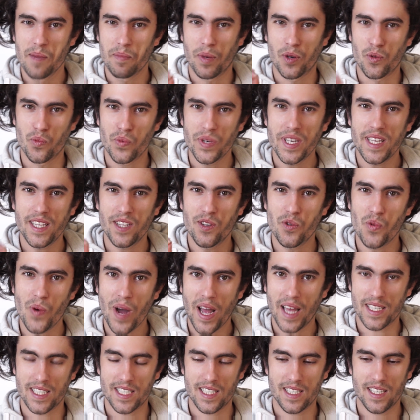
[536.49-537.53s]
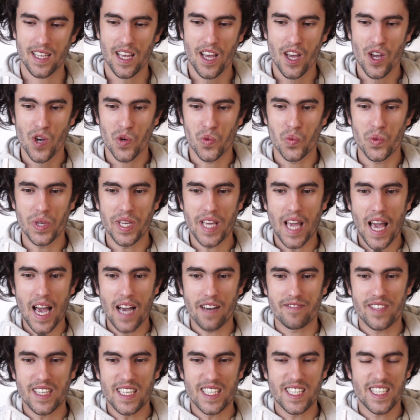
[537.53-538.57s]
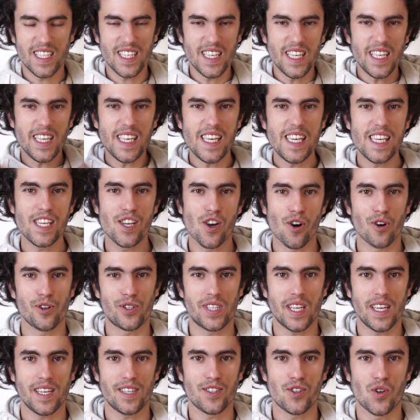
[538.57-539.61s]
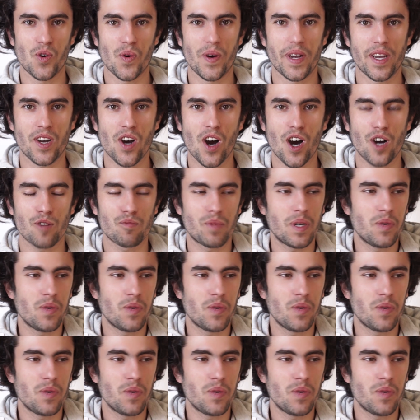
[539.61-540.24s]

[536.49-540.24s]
But we in the West, we have this ego thing going on.